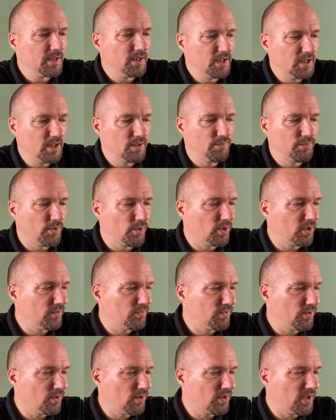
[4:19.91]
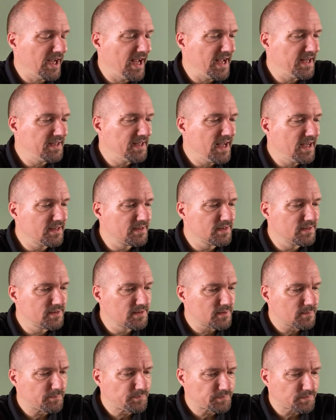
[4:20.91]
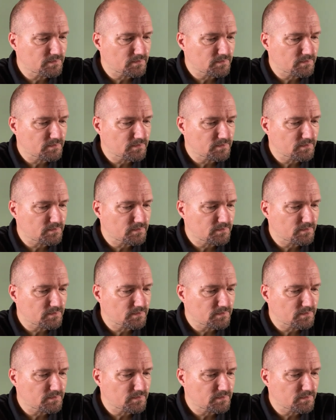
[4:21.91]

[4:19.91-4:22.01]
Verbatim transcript: uh, for, for hand axes,